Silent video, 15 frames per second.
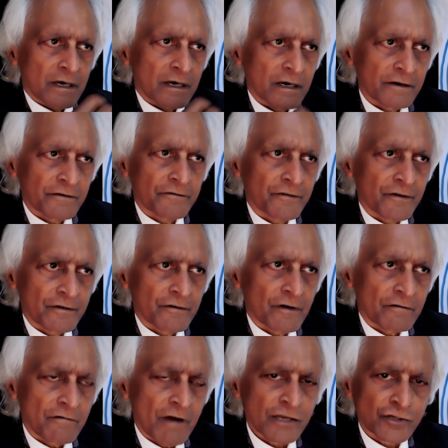of
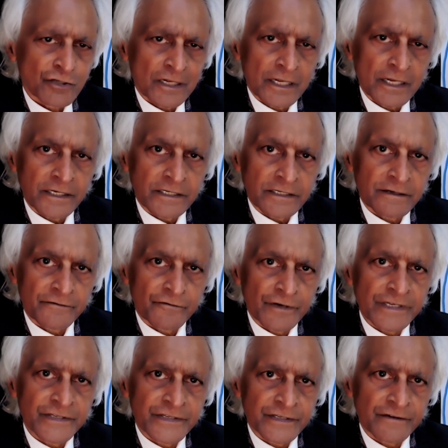rational light, of
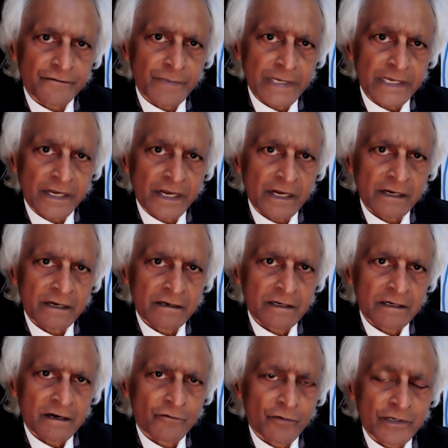reason, of being,
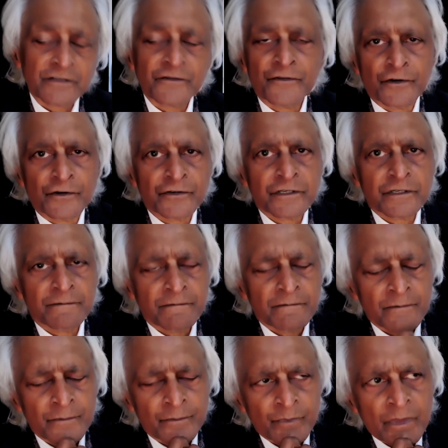of what is first.
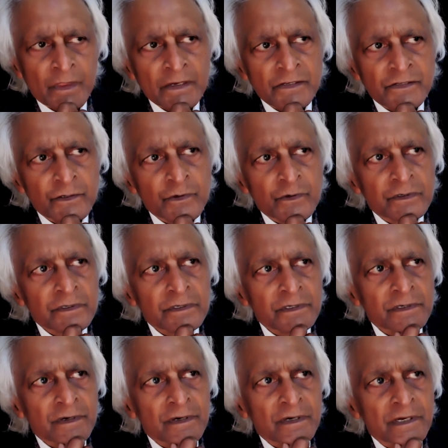So,
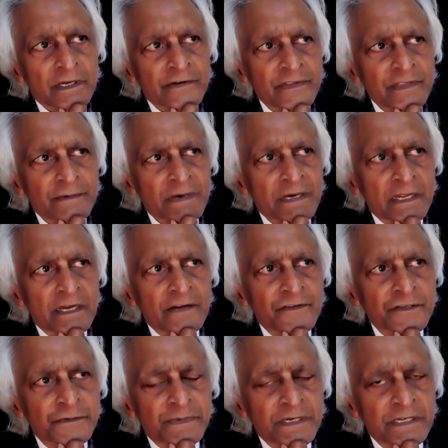given that my life
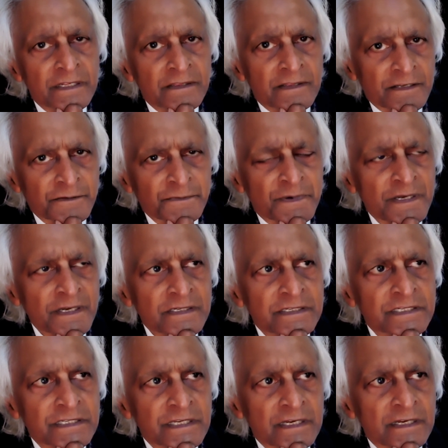has been in that
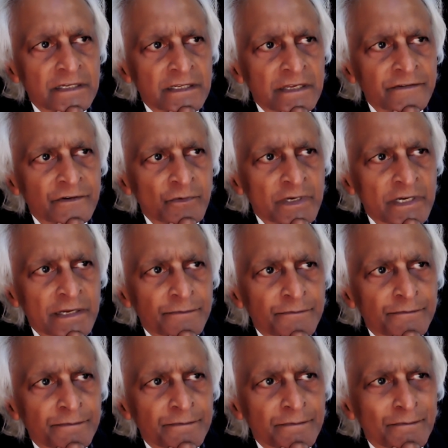space, and given what I
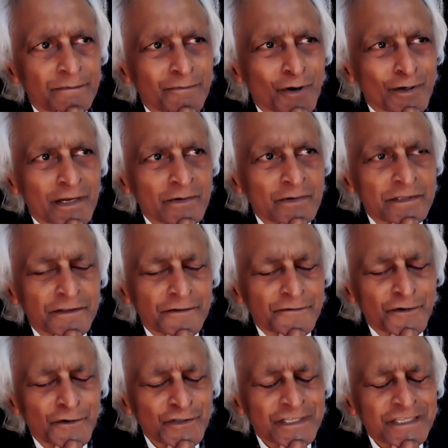brought out in the
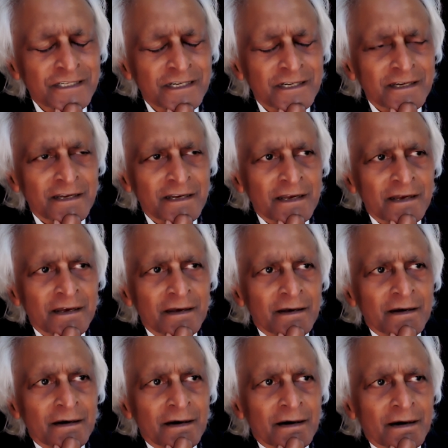first
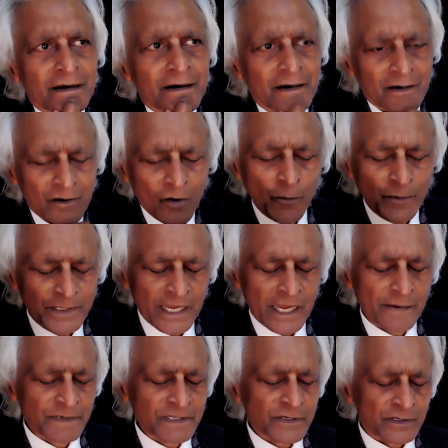opening
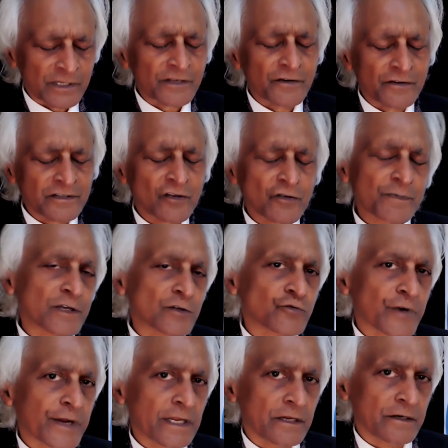episode, it turns out to be a
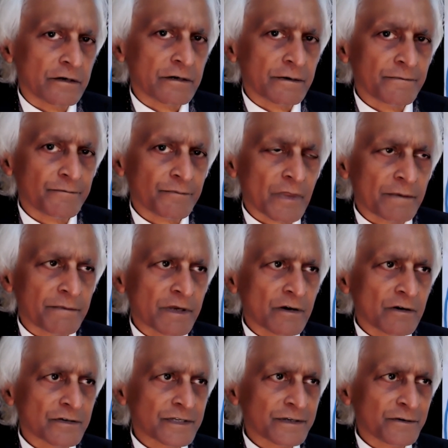trailer,
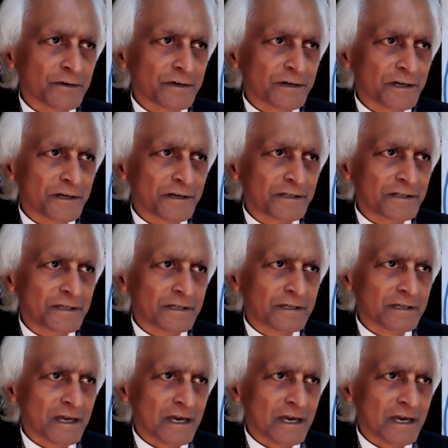because what